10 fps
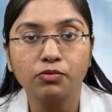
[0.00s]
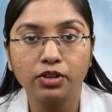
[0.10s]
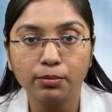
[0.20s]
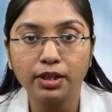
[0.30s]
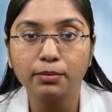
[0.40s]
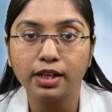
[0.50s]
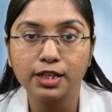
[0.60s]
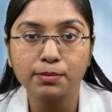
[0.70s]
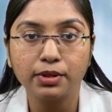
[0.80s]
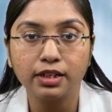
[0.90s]
female may
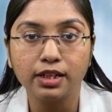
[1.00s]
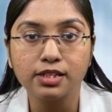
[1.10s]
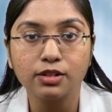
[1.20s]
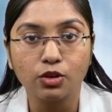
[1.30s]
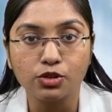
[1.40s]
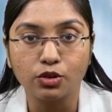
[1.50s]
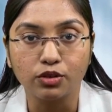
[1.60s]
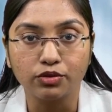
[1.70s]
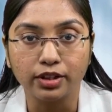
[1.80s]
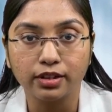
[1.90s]
experience loss
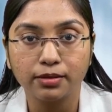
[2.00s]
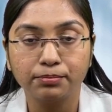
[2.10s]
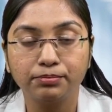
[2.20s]
conflict